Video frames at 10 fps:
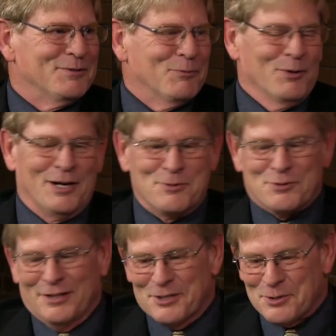the word I was
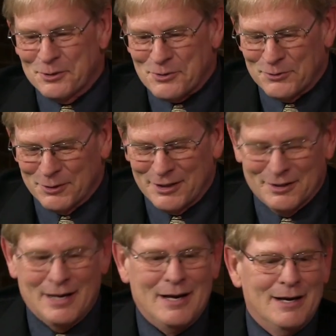trying to search for
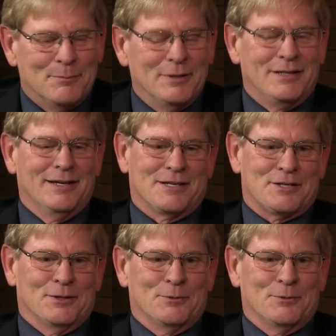here. But yes,